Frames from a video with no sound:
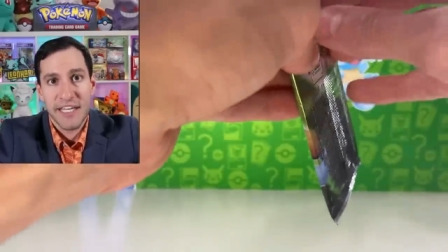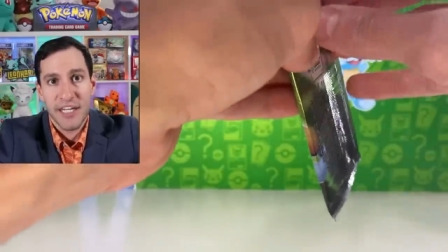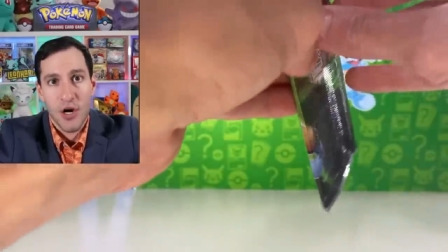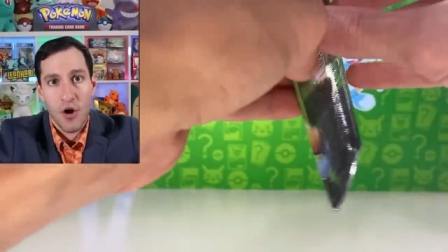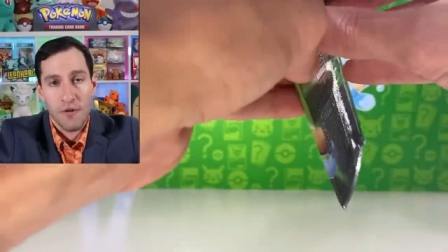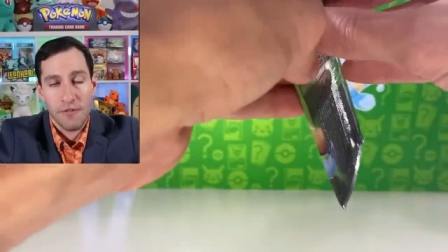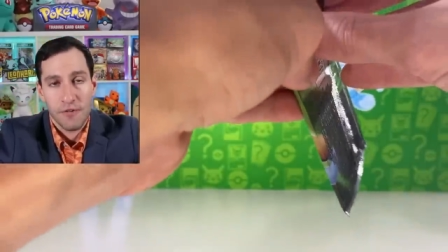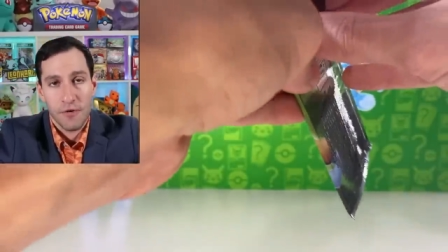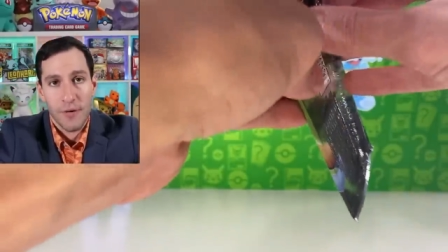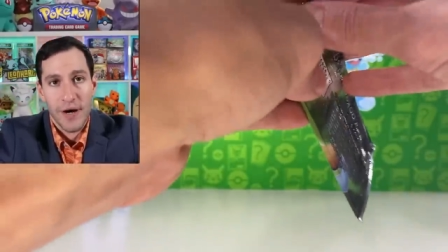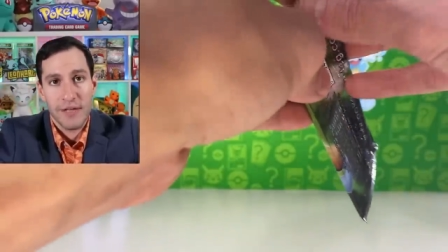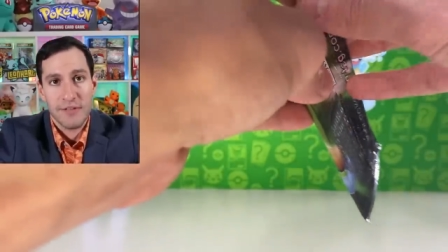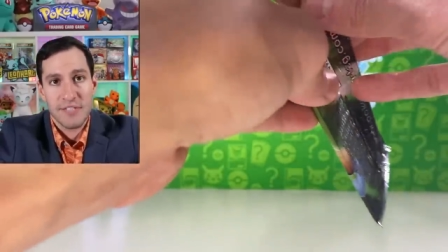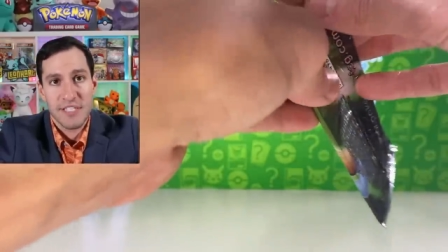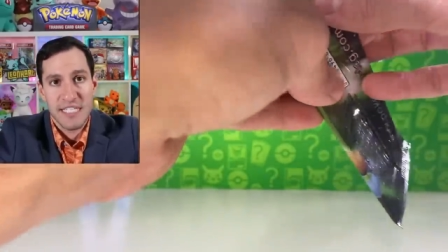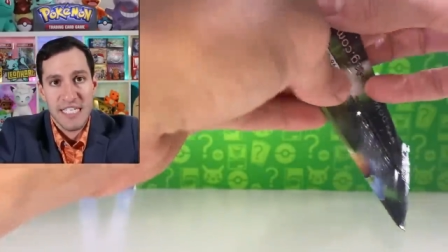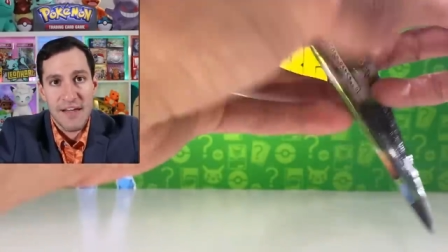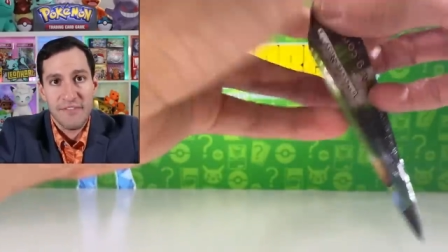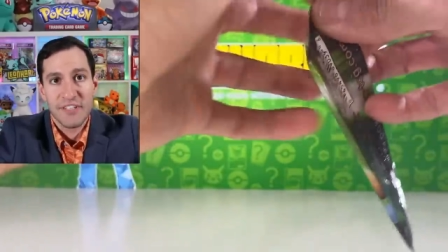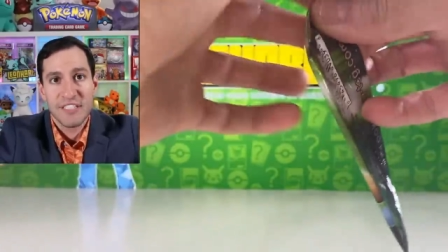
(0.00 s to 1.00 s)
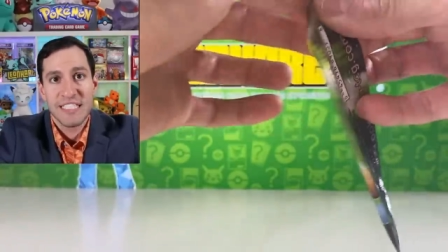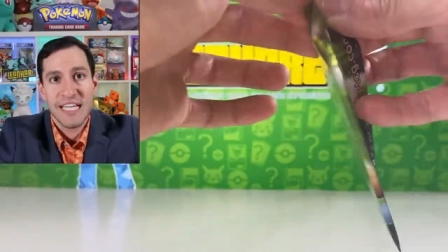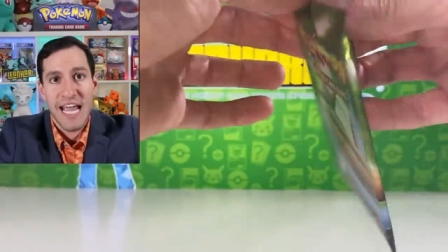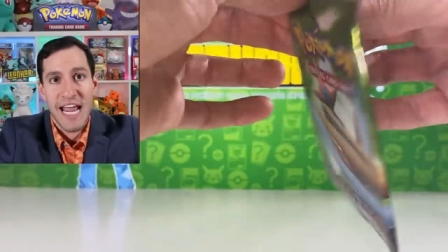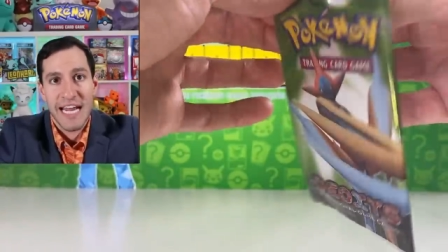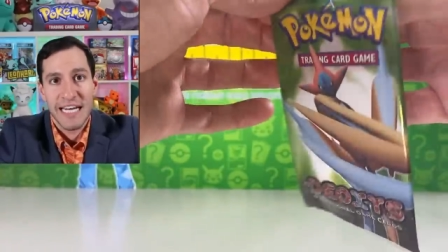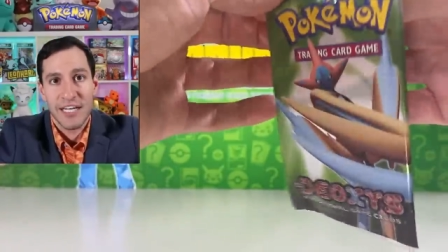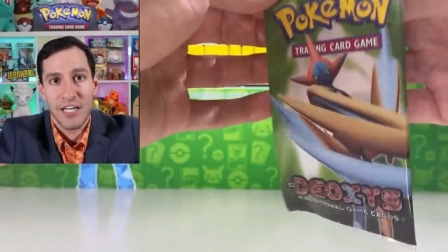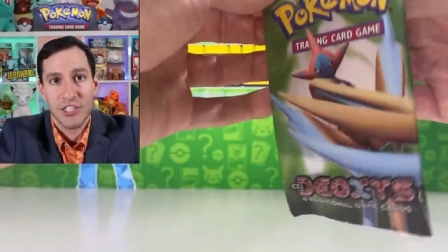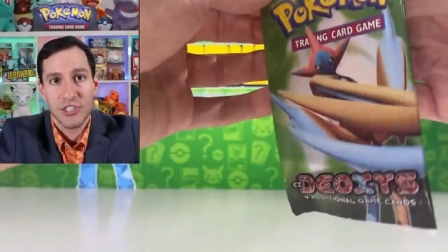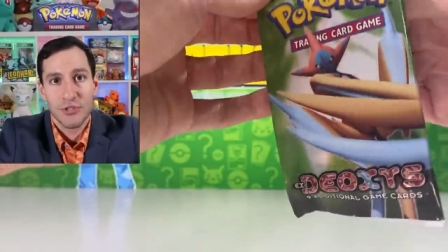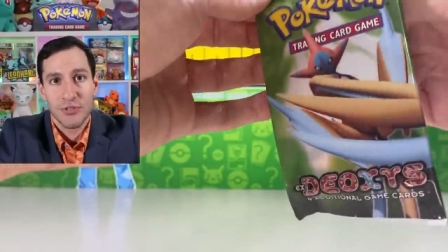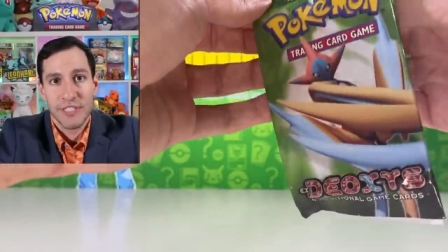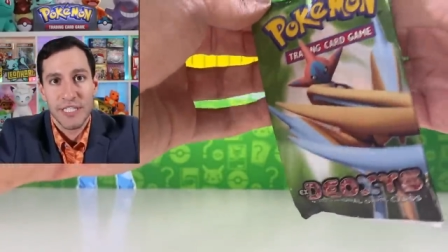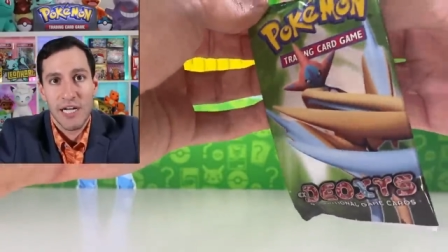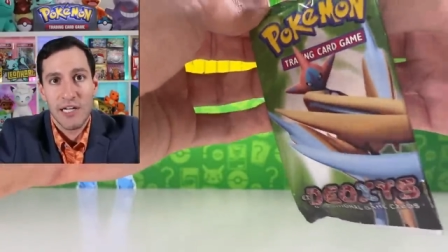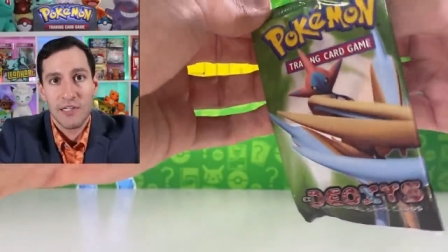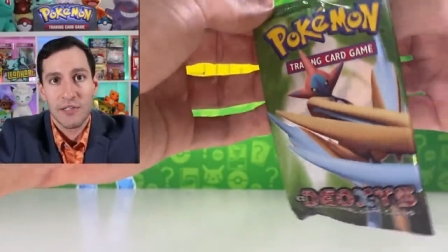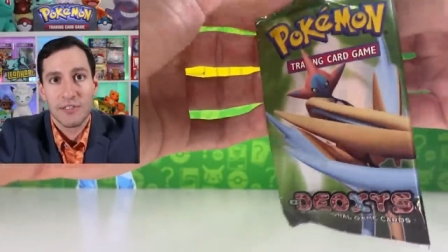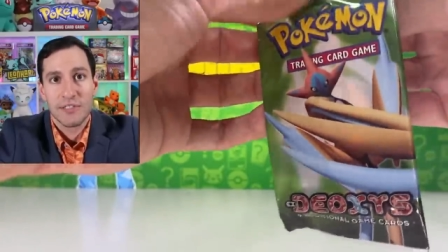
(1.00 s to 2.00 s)
they go for around seven to eight hundred
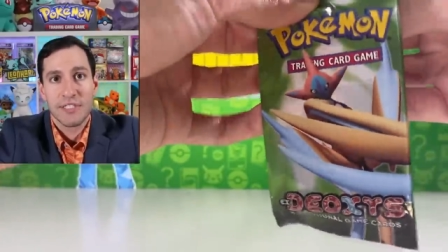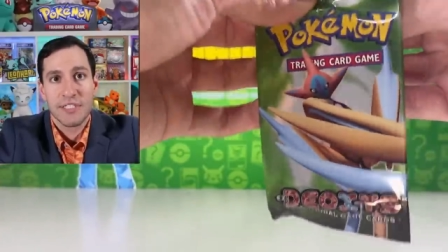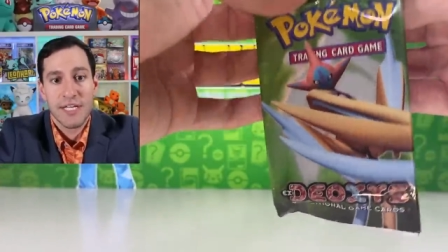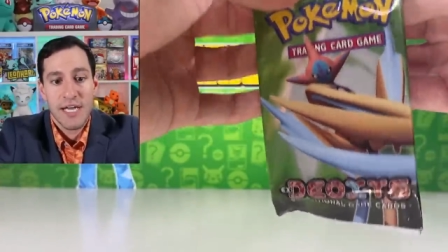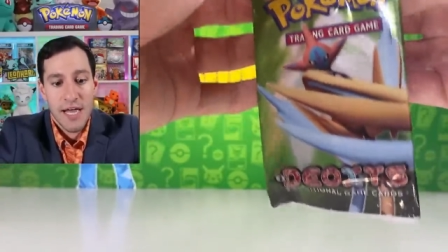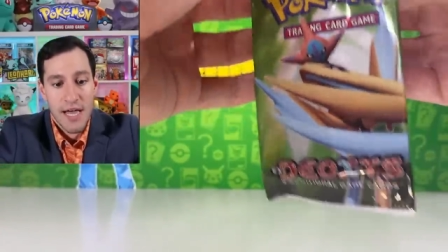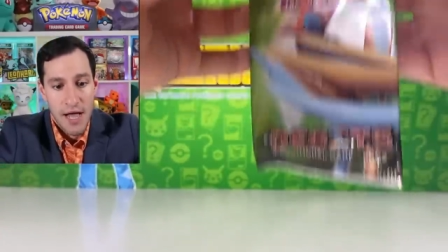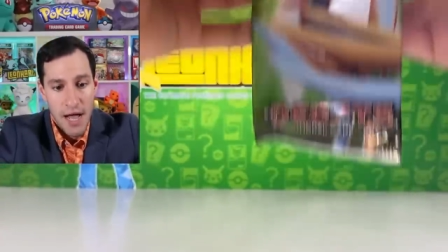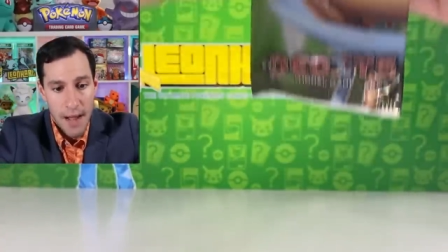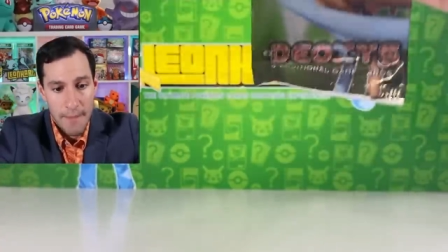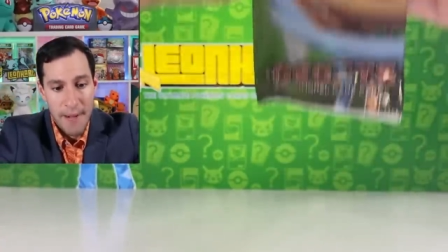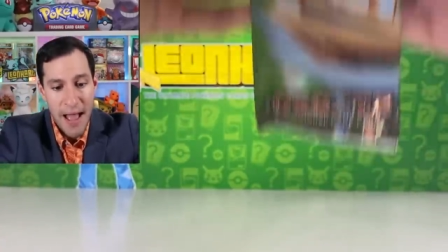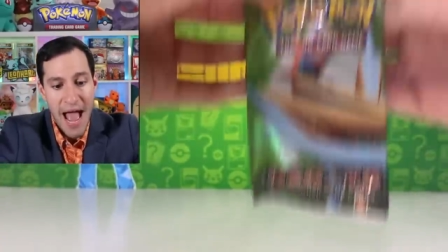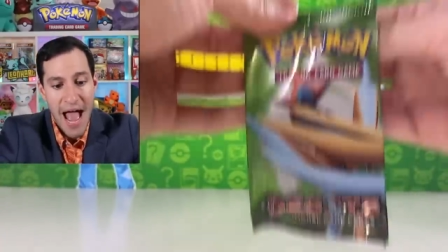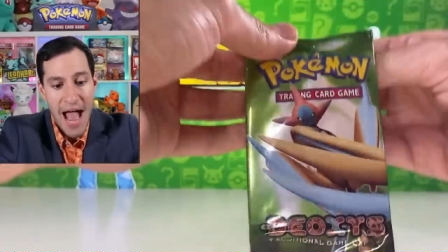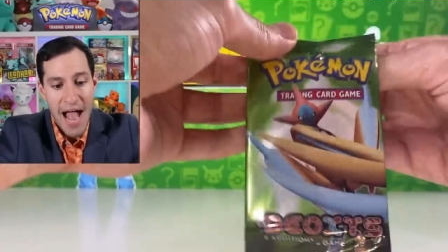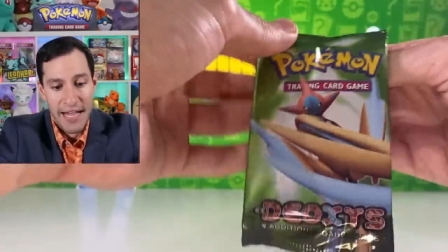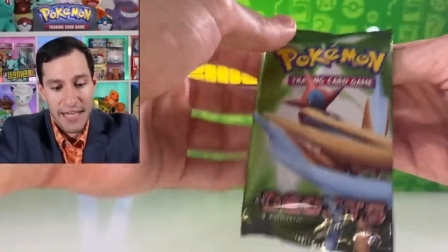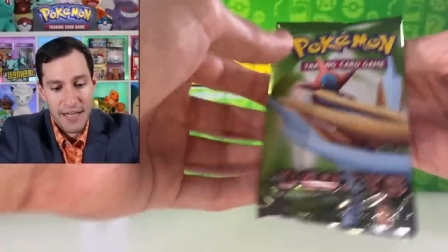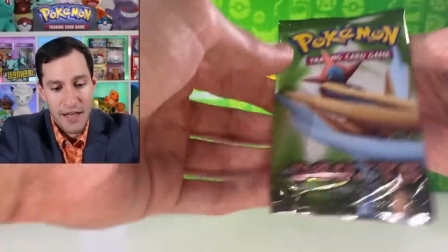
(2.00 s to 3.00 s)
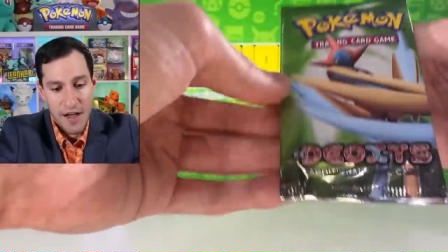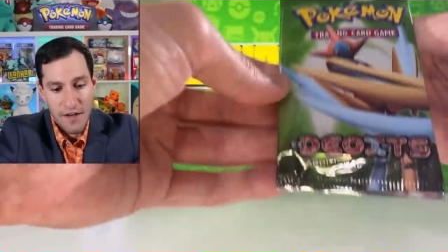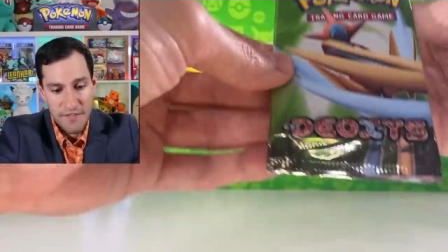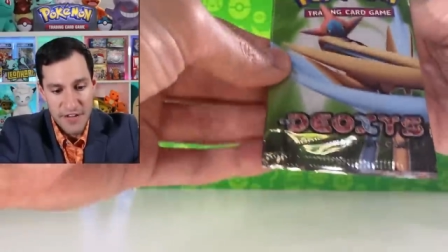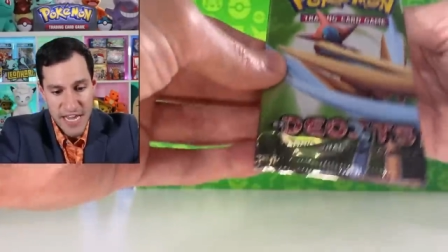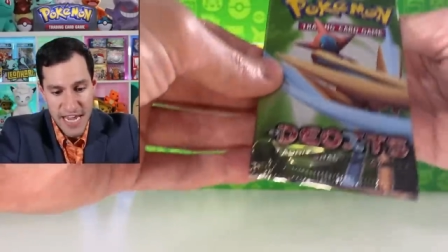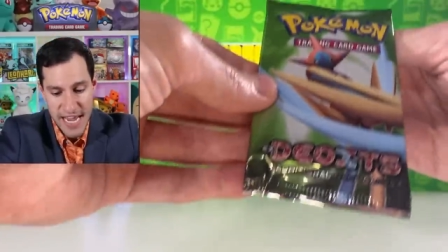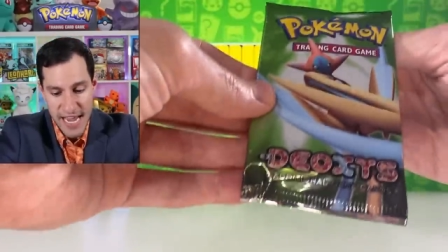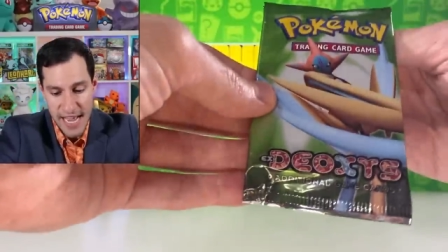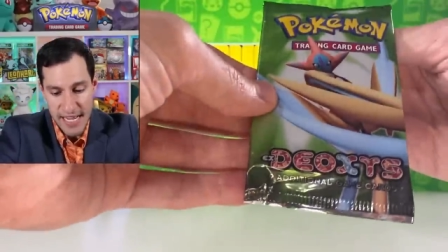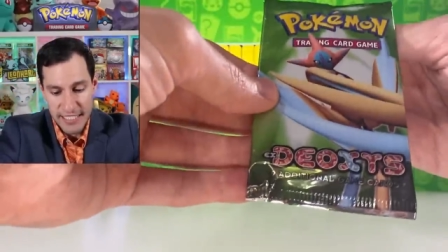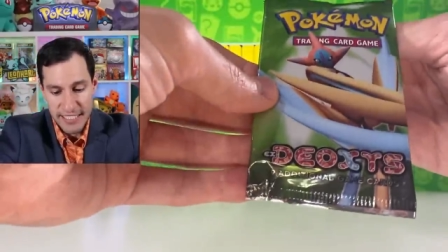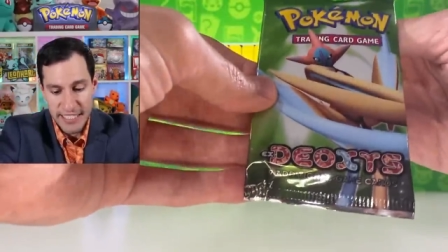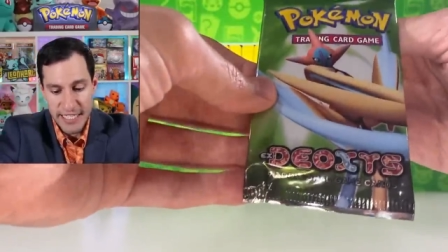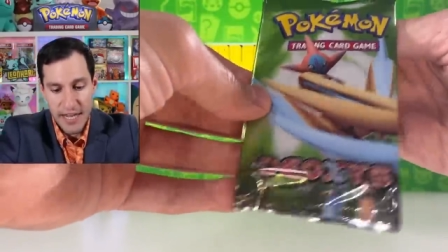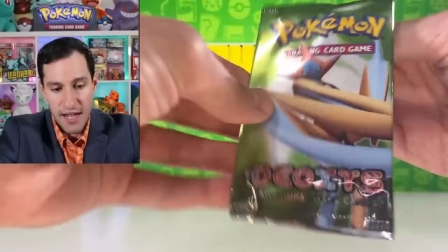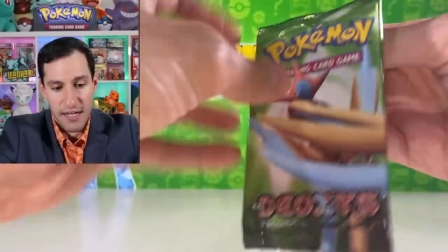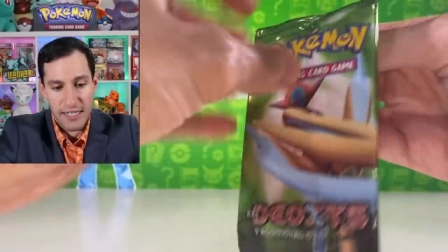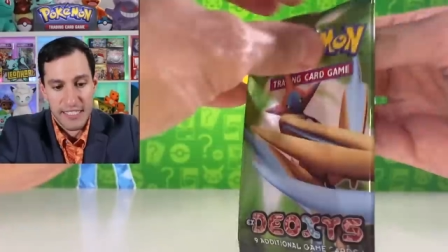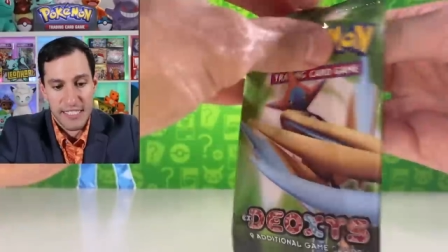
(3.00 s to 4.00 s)
dollars a pack of E X
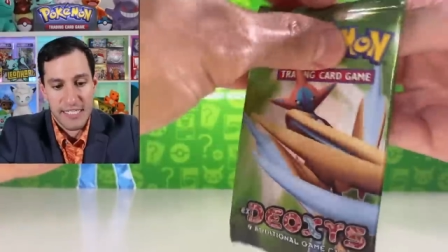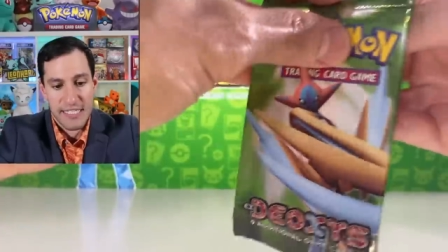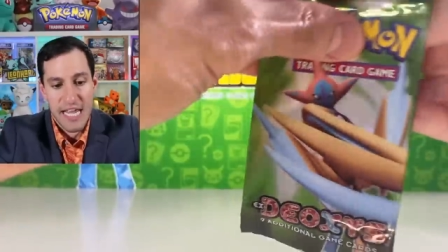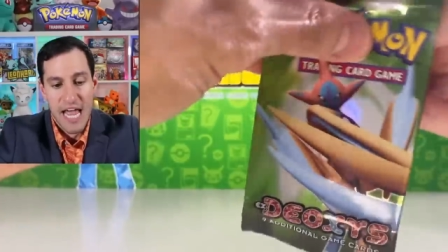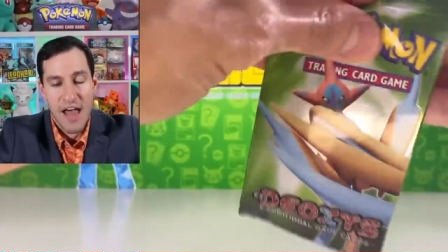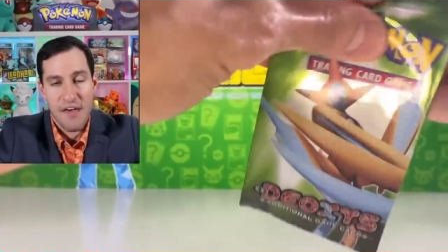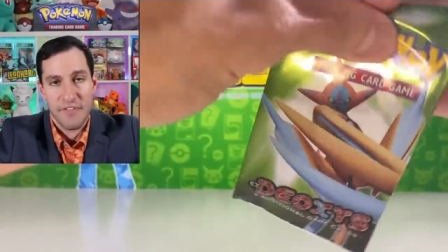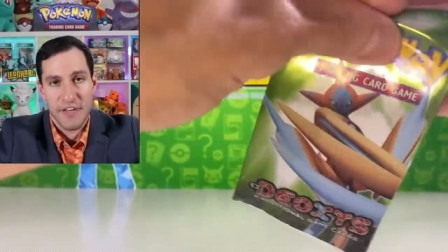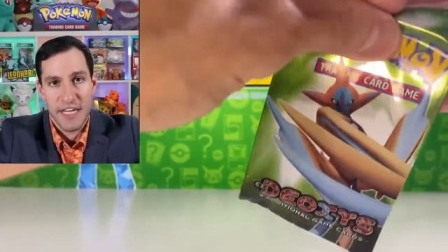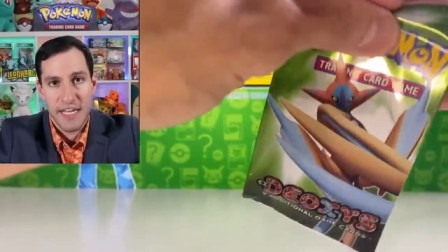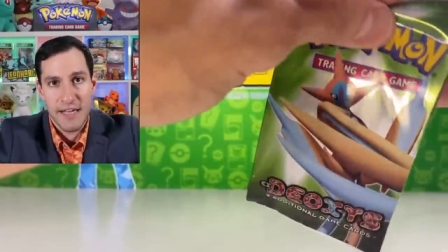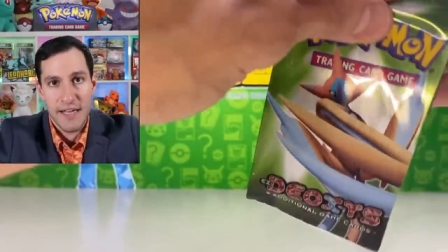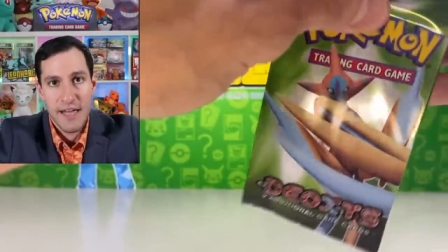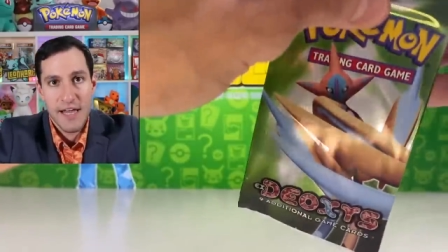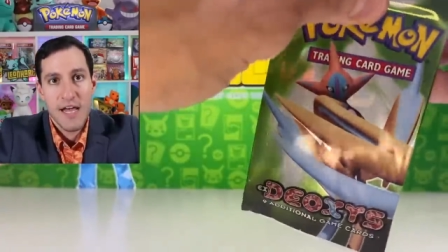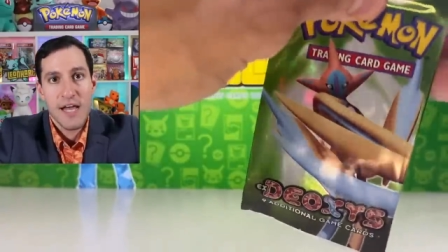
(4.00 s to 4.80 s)
Deoxys heavy.